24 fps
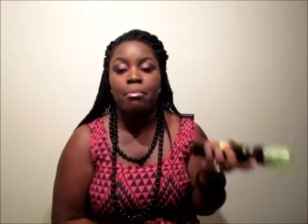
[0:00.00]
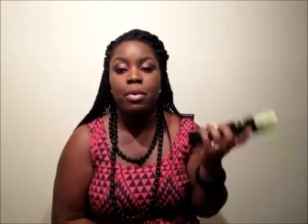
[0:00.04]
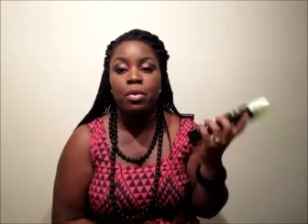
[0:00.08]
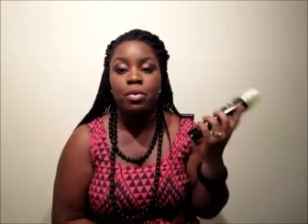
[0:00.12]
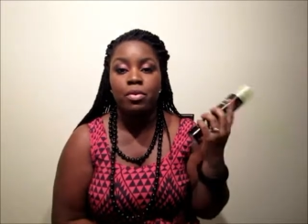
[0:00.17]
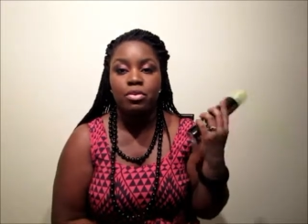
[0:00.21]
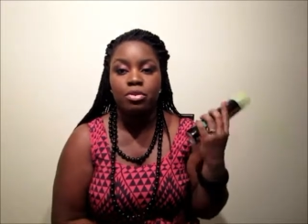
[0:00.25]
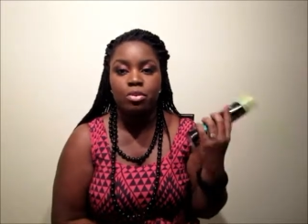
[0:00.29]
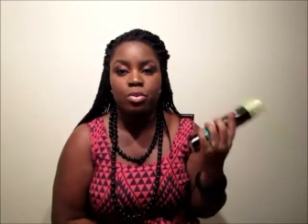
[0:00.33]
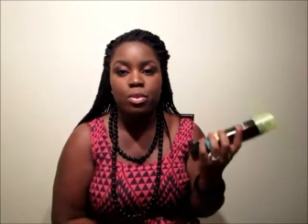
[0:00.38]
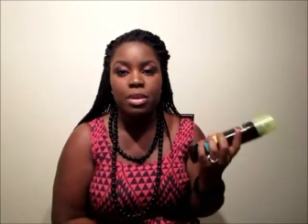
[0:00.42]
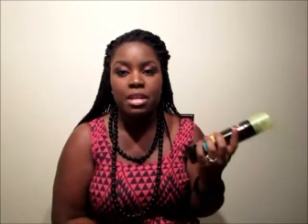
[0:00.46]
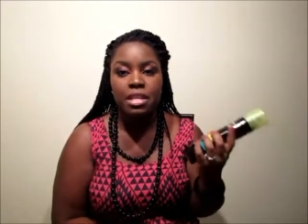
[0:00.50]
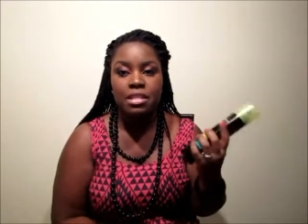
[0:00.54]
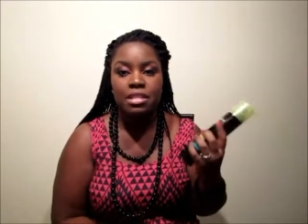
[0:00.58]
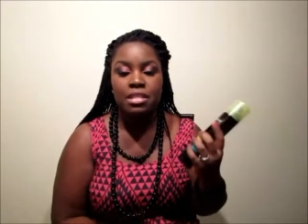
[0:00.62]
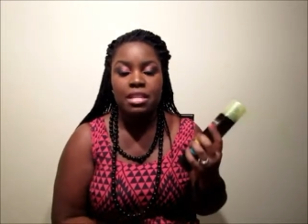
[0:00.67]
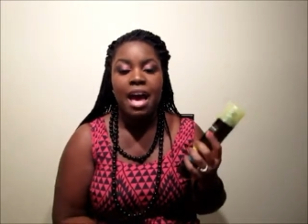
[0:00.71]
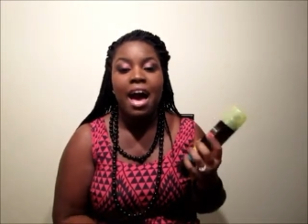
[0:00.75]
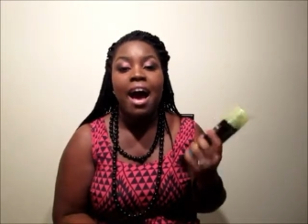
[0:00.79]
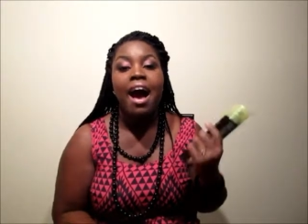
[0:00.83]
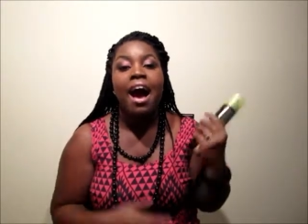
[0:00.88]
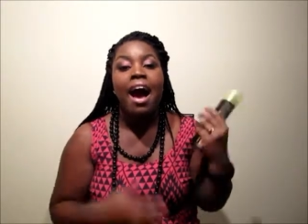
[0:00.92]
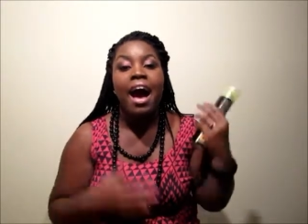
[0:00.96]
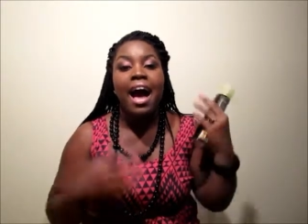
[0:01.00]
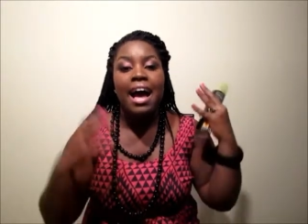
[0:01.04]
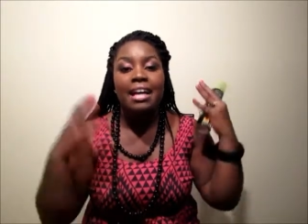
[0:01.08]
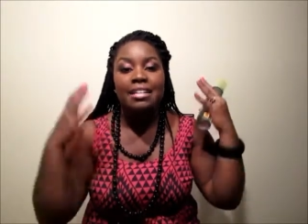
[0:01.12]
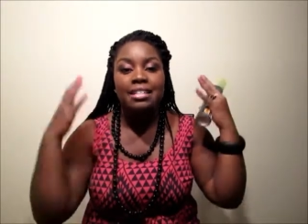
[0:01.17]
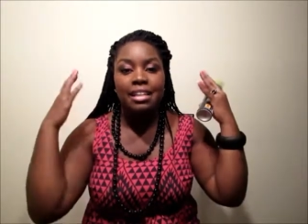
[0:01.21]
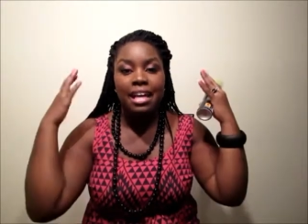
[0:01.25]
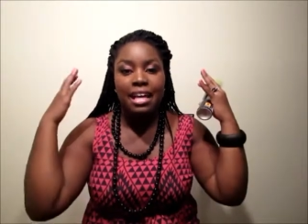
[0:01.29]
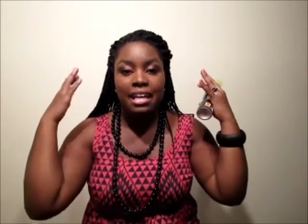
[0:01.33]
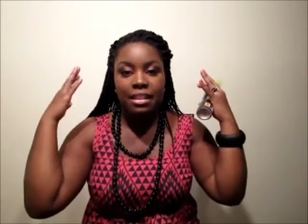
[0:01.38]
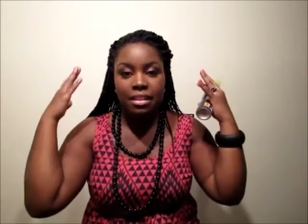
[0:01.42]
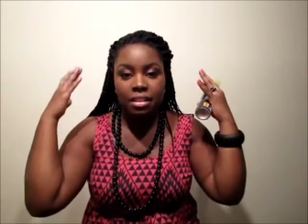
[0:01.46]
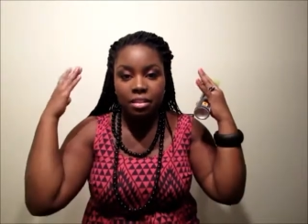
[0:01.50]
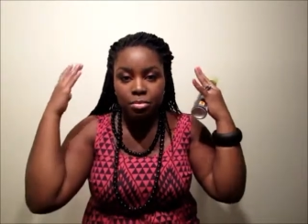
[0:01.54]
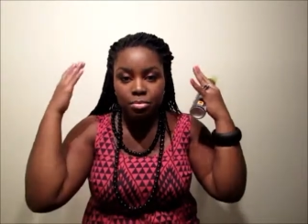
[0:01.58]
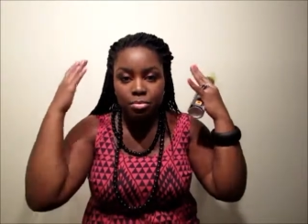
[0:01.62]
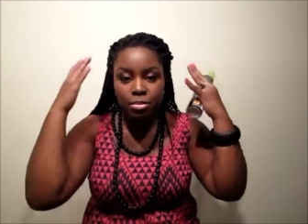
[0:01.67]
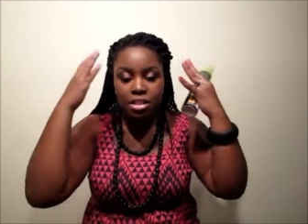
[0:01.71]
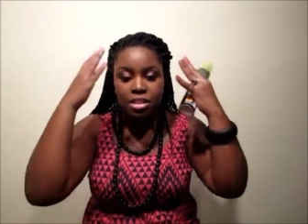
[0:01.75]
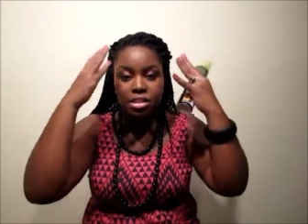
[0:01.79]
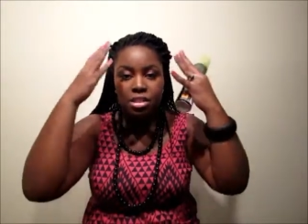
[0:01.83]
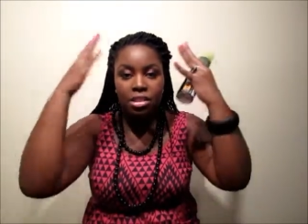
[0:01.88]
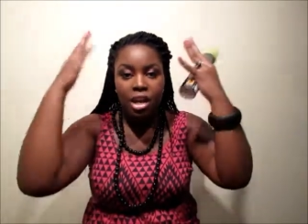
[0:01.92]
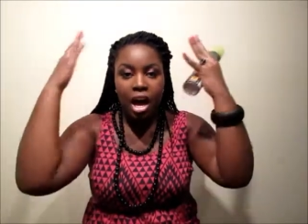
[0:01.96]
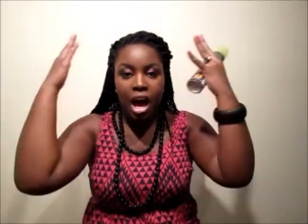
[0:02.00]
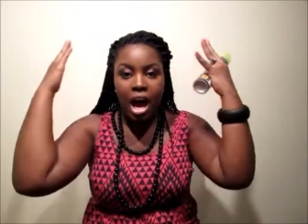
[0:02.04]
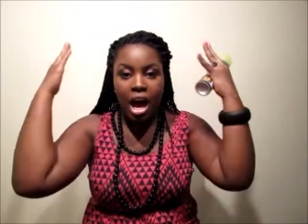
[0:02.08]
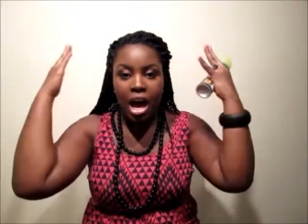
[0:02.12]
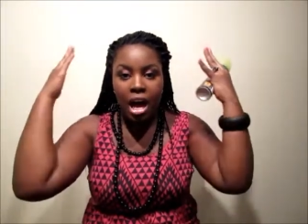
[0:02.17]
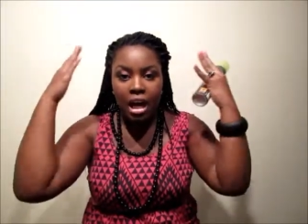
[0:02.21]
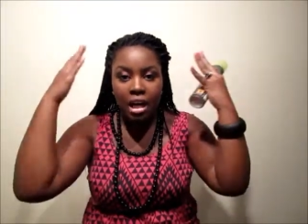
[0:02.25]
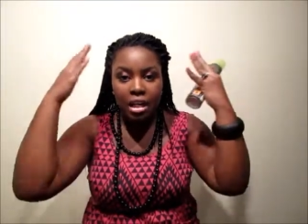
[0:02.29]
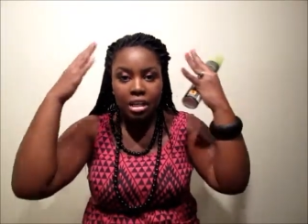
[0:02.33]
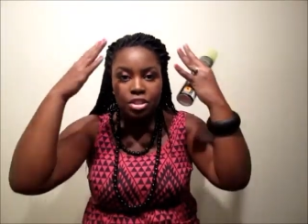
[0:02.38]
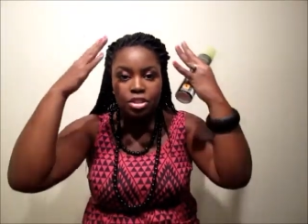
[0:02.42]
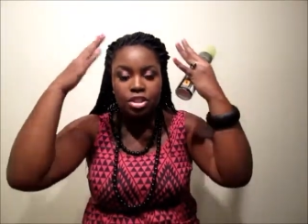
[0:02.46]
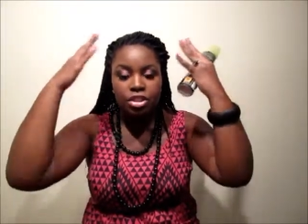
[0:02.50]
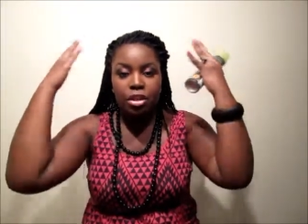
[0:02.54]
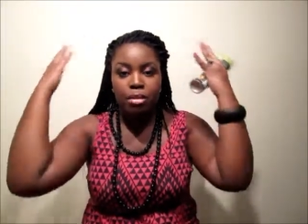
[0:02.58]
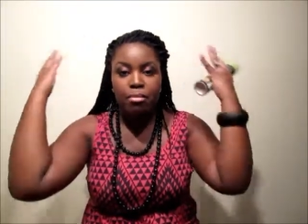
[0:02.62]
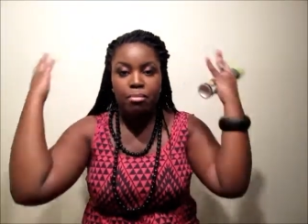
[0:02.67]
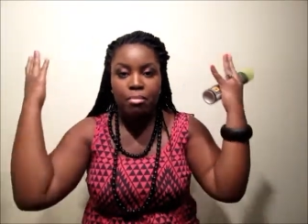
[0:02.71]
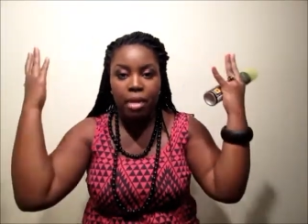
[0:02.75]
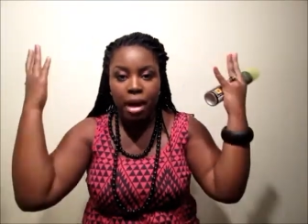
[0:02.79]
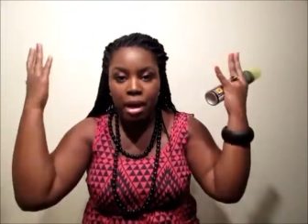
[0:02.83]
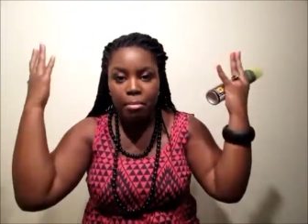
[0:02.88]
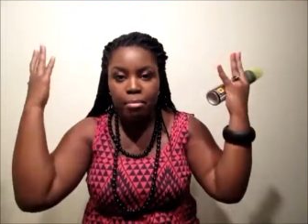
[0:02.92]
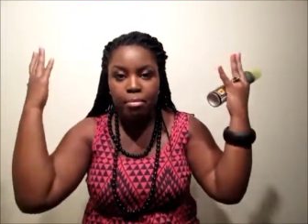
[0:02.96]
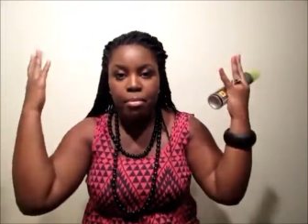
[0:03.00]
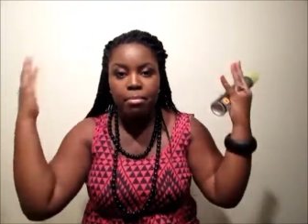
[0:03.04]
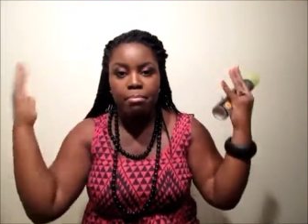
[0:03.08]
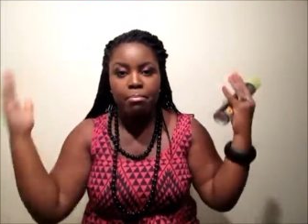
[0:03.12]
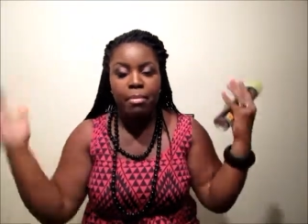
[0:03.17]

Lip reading: But with twists, I had to like massage my